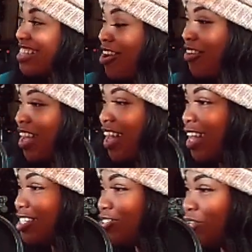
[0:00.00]
so
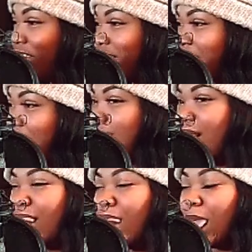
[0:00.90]
yeah, short short.
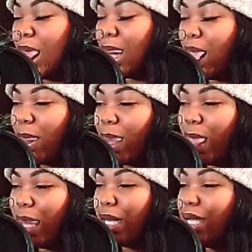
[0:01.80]

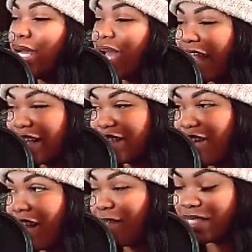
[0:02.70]
I can't
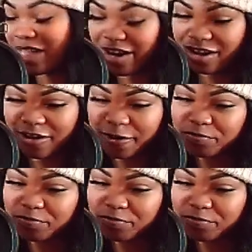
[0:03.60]
talk. I'm sorry, y'all.